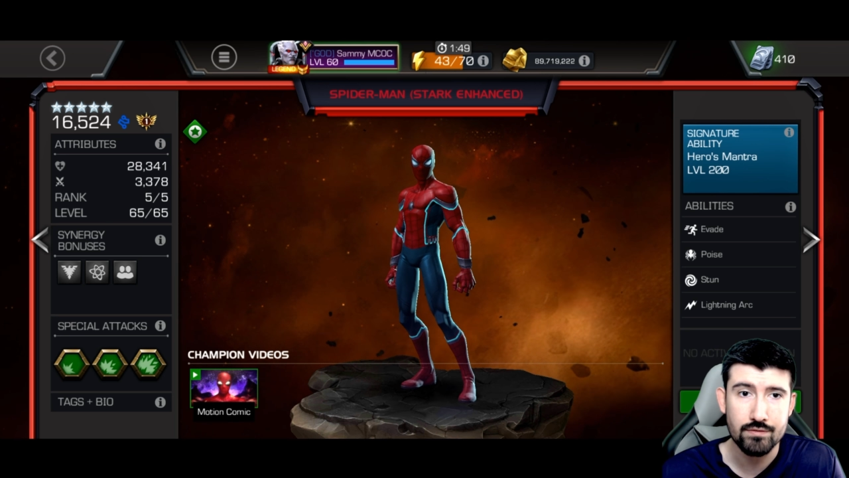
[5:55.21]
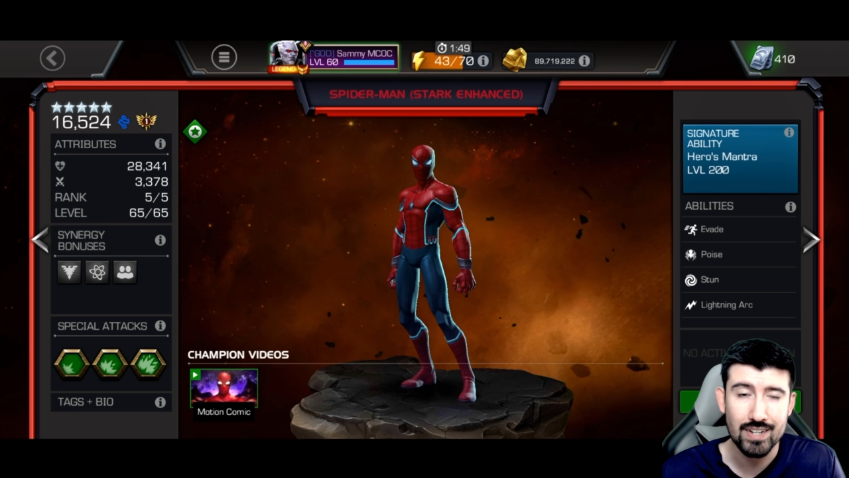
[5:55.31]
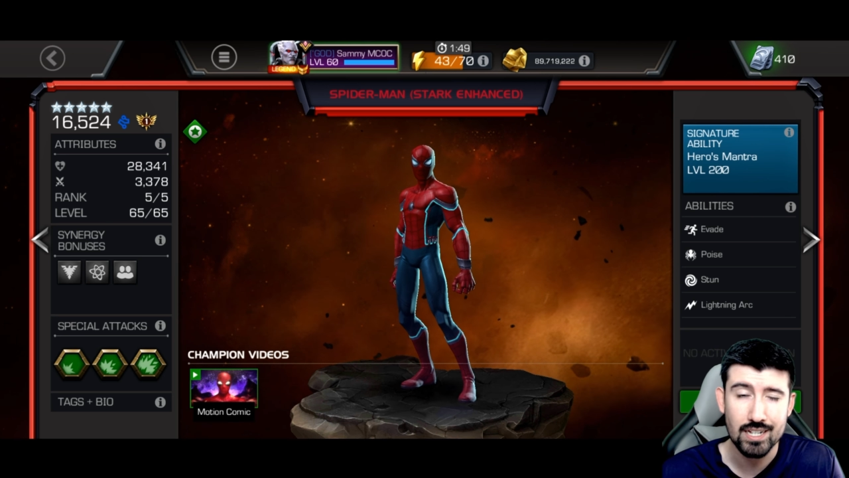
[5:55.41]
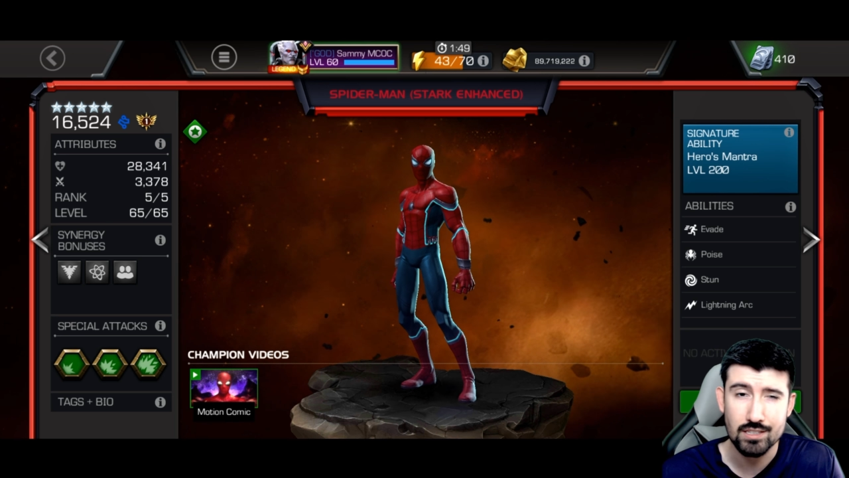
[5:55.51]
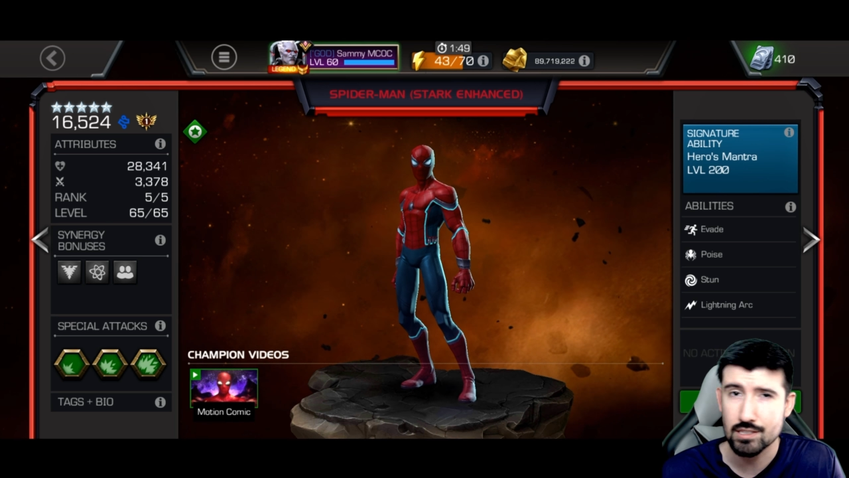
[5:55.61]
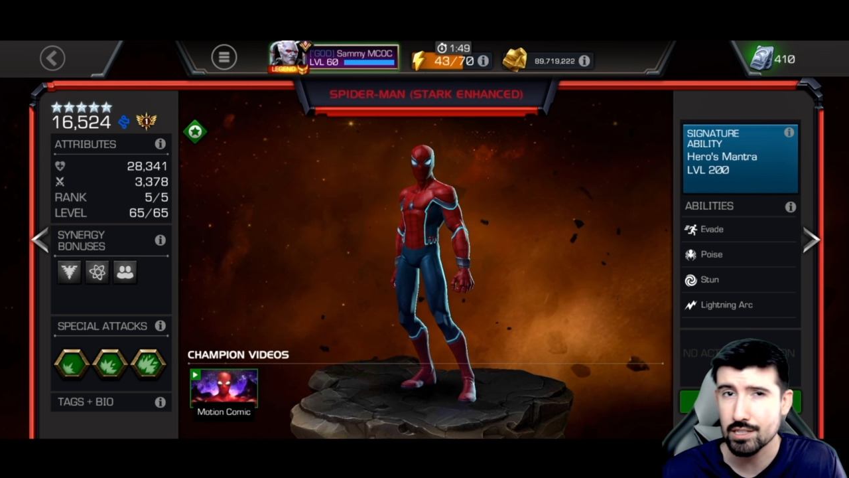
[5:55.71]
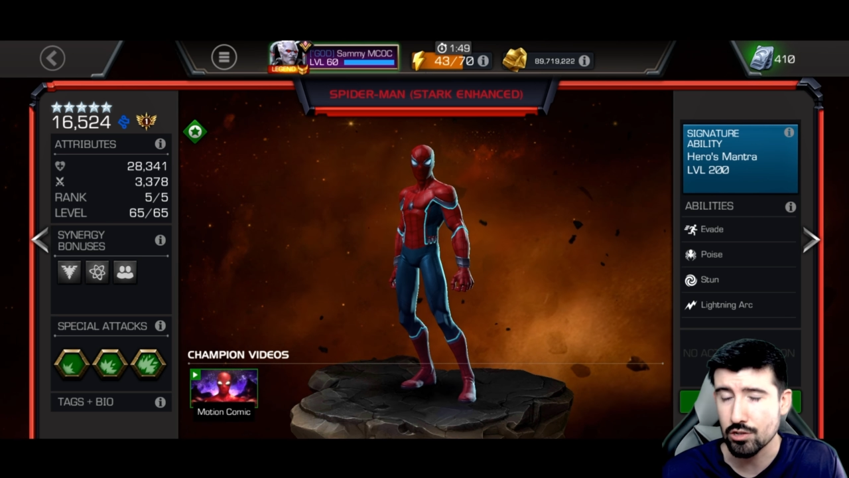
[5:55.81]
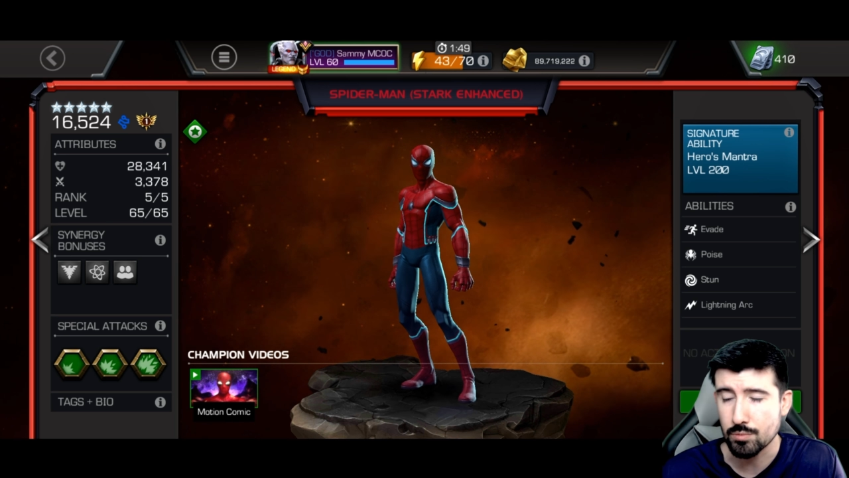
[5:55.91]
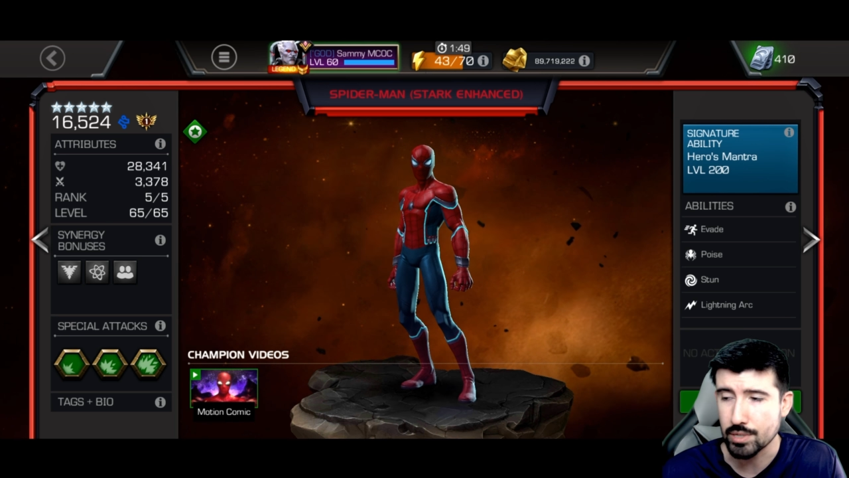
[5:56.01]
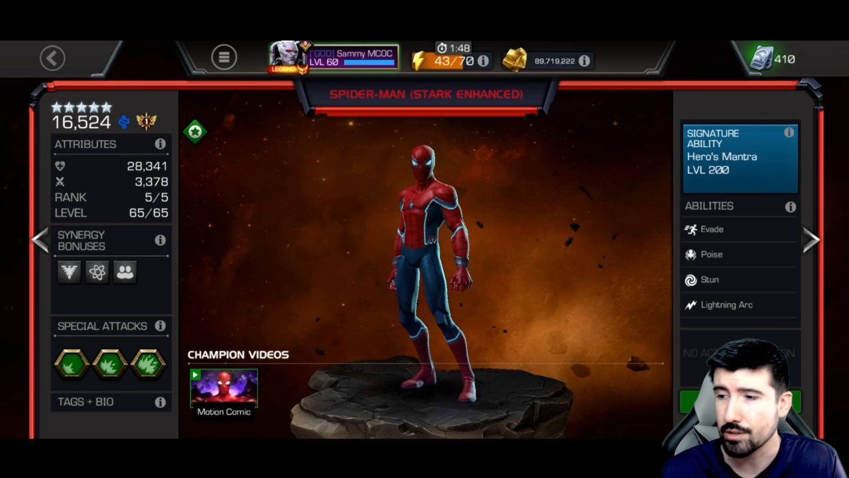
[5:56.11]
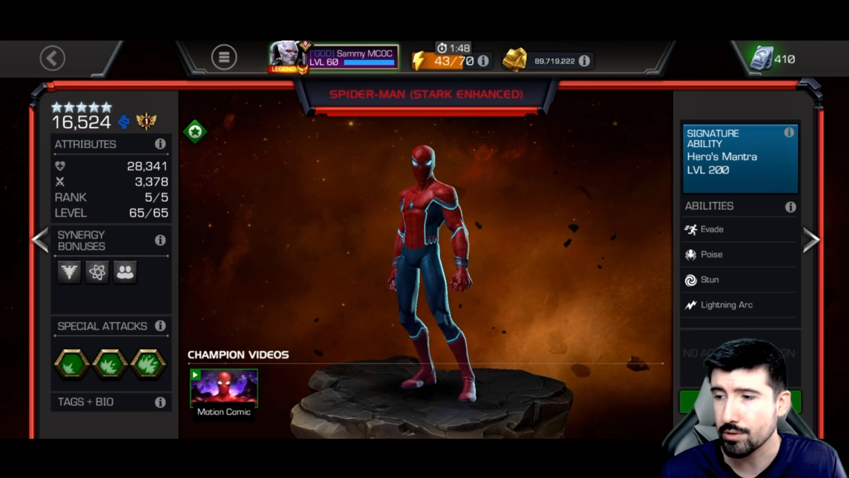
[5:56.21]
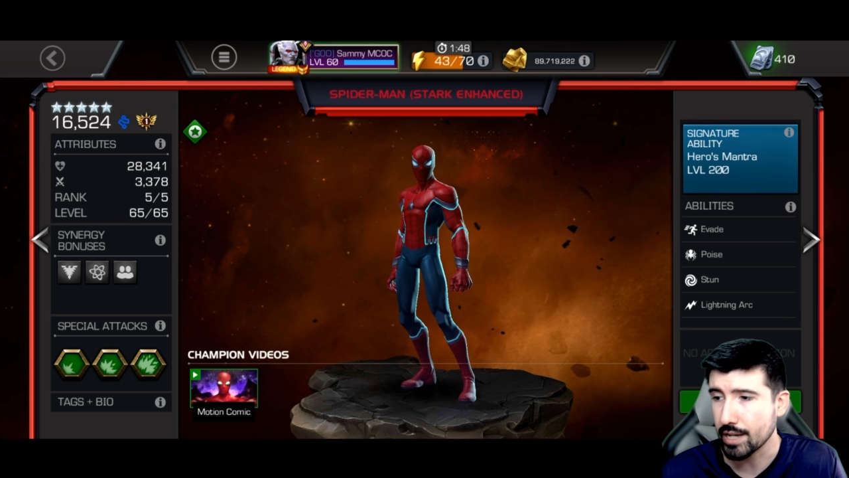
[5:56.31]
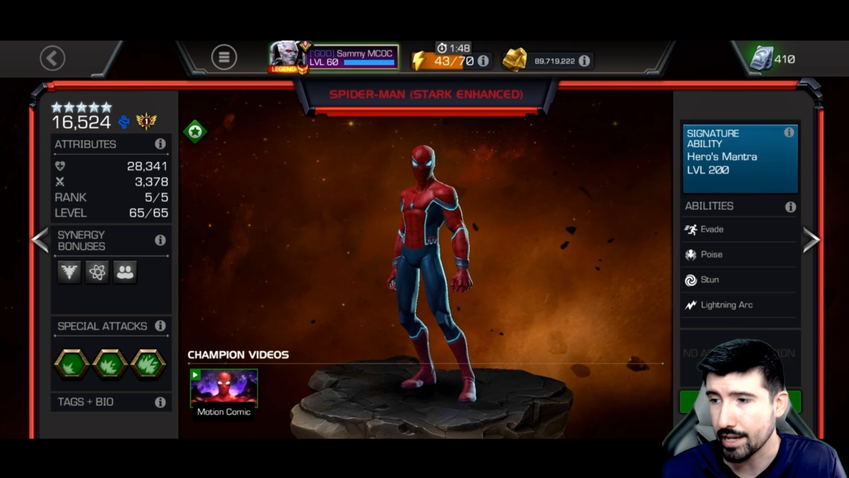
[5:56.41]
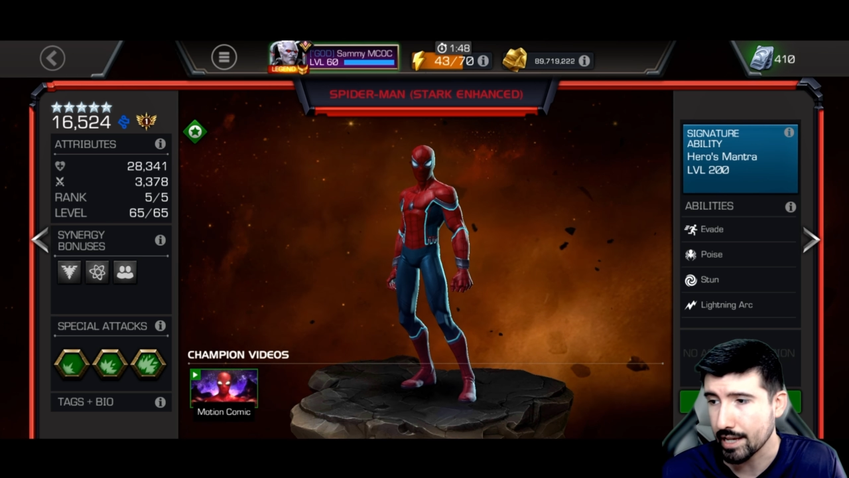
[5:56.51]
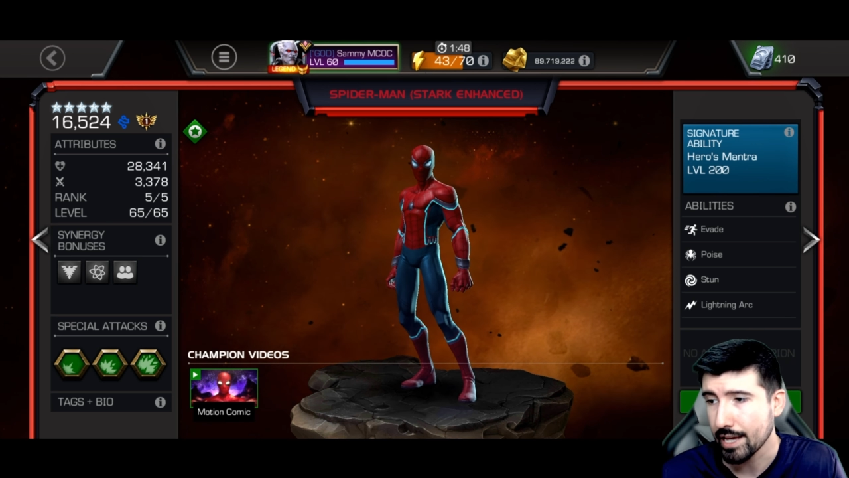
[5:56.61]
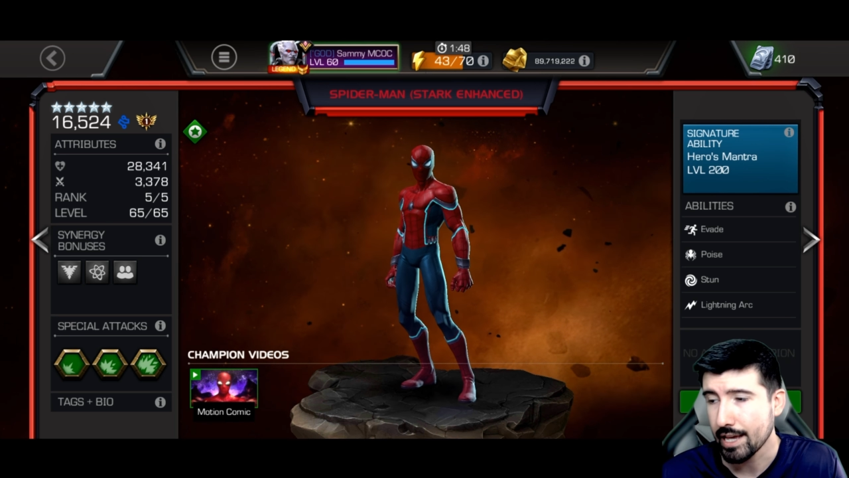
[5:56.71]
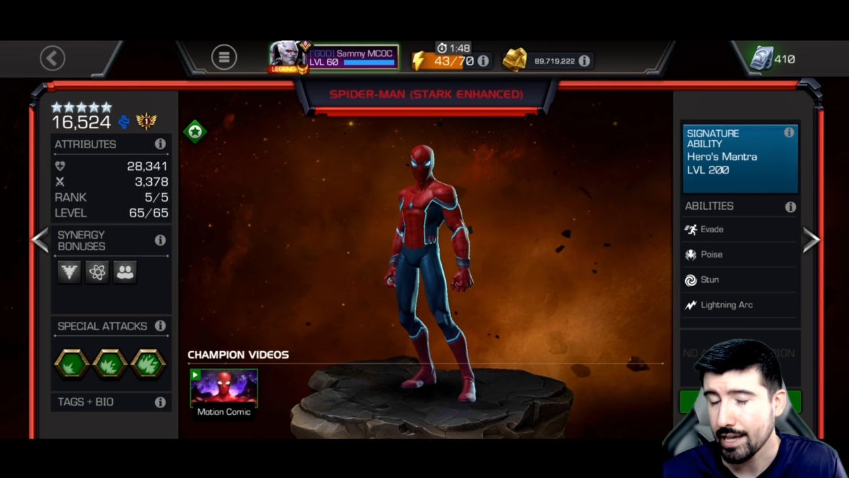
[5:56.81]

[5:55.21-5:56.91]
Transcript: fights. You'll be okay.